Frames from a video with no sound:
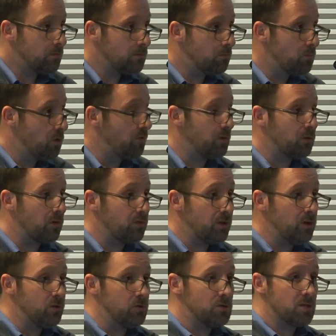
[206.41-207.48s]
movie
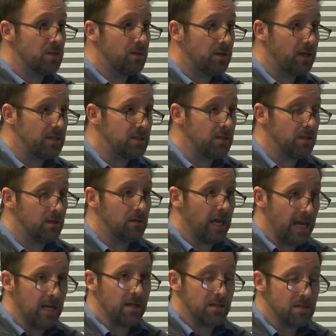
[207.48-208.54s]
reviews in the
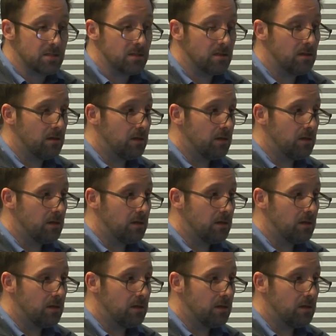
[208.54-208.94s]
1980s.